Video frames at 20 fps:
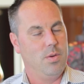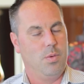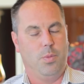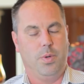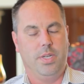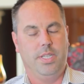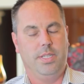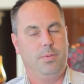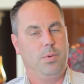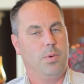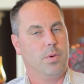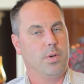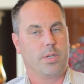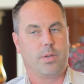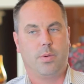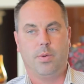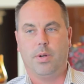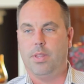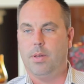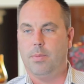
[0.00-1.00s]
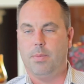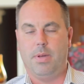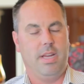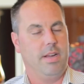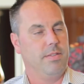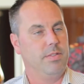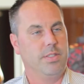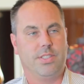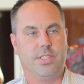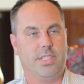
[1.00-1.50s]
We work with them
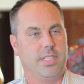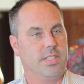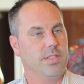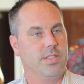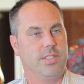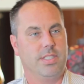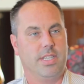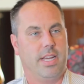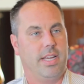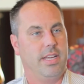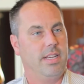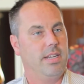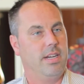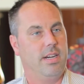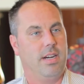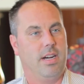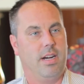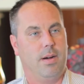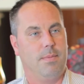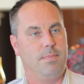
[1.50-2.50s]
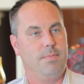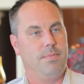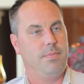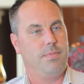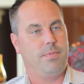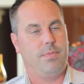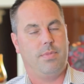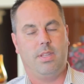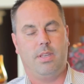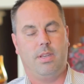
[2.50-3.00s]
every single day. Um,
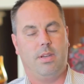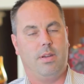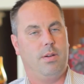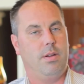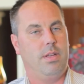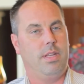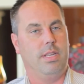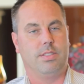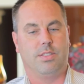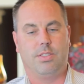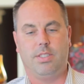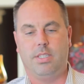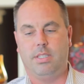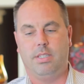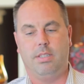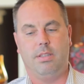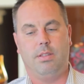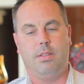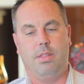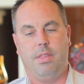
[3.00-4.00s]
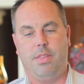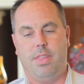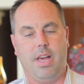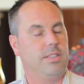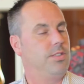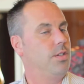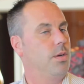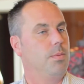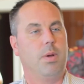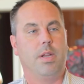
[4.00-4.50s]
it's
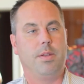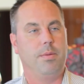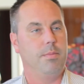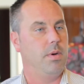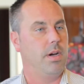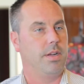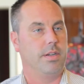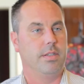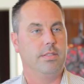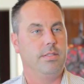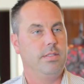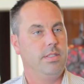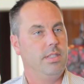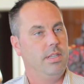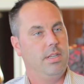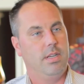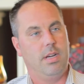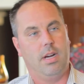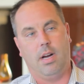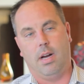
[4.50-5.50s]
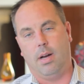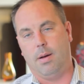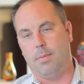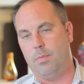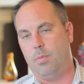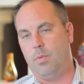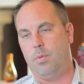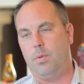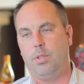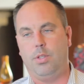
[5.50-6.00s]
that's our bread and butter.
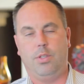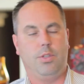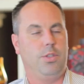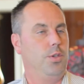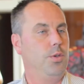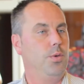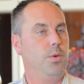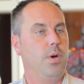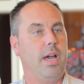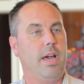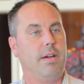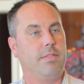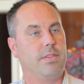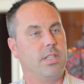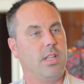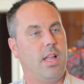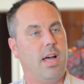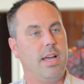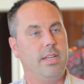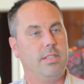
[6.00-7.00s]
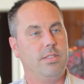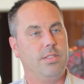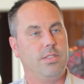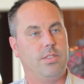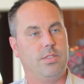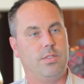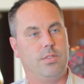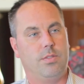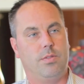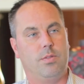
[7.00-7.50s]
Um, you have
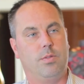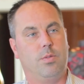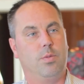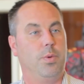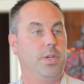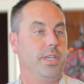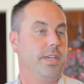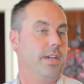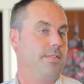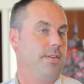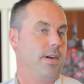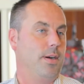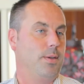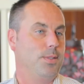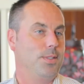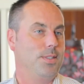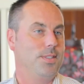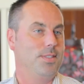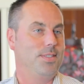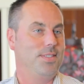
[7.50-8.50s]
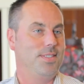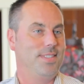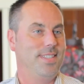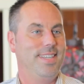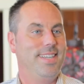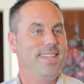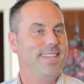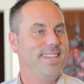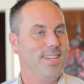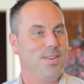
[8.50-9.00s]
clients, we have houses, mm
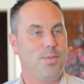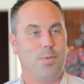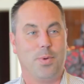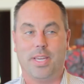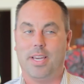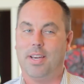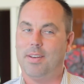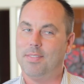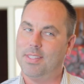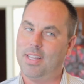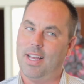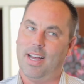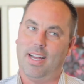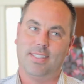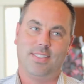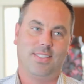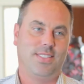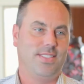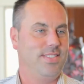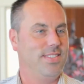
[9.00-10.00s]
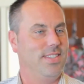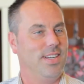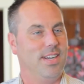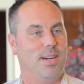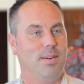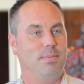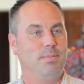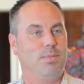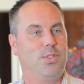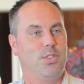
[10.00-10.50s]
-hmm. we have lots. Um,
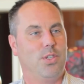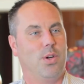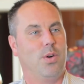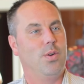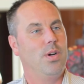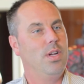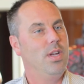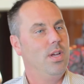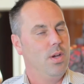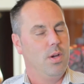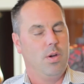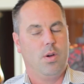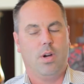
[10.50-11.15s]
yeah. So yeah.